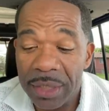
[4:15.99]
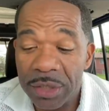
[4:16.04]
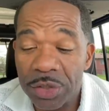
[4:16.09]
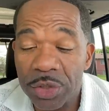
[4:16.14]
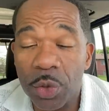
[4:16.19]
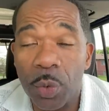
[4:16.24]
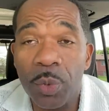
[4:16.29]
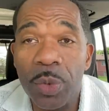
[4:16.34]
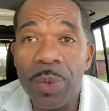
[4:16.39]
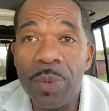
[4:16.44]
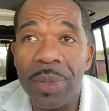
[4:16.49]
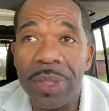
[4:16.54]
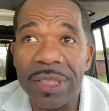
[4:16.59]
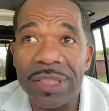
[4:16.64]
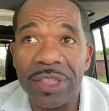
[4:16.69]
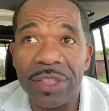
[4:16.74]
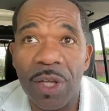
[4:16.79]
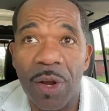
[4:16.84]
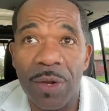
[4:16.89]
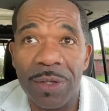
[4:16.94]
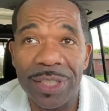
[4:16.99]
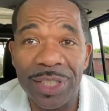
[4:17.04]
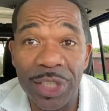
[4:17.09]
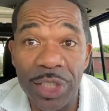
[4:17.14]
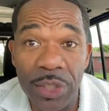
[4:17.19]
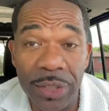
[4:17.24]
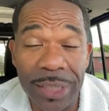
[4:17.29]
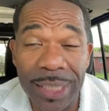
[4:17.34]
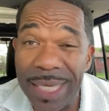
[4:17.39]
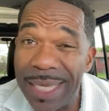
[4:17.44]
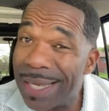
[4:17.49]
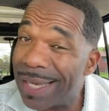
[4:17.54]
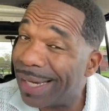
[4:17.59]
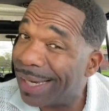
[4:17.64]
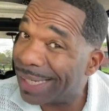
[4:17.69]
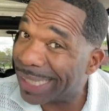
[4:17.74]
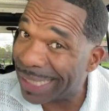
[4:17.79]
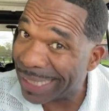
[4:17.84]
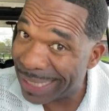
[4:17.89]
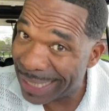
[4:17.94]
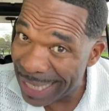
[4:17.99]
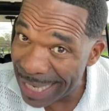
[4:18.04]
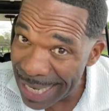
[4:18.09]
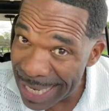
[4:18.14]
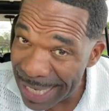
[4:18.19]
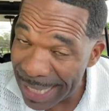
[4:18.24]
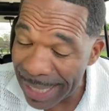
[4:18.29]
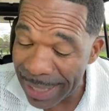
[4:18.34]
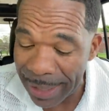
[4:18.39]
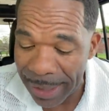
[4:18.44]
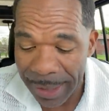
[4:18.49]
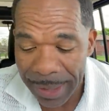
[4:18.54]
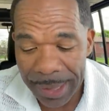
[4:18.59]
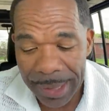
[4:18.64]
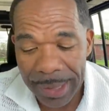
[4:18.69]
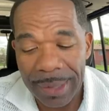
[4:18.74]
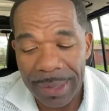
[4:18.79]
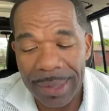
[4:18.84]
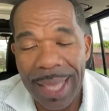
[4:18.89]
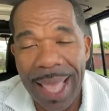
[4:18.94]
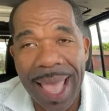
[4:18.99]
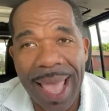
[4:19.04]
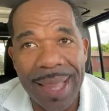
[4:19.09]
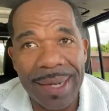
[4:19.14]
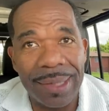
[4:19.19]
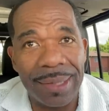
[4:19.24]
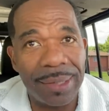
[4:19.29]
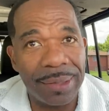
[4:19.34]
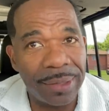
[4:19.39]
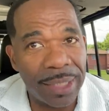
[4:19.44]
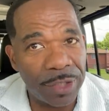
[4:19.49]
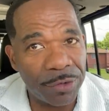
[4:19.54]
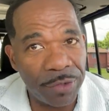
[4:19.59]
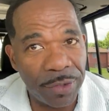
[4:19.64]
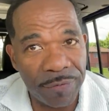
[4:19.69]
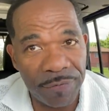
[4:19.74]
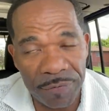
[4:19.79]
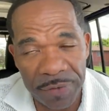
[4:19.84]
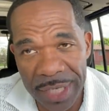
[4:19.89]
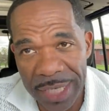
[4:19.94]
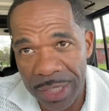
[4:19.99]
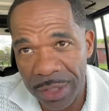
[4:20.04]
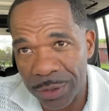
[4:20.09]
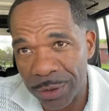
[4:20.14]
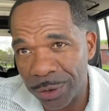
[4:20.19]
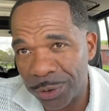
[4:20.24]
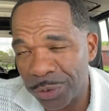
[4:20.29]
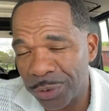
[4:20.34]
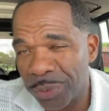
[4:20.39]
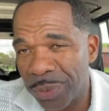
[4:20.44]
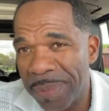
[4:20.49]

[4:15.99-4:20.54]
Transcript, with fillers: So we want to start looking again at electric vehicles.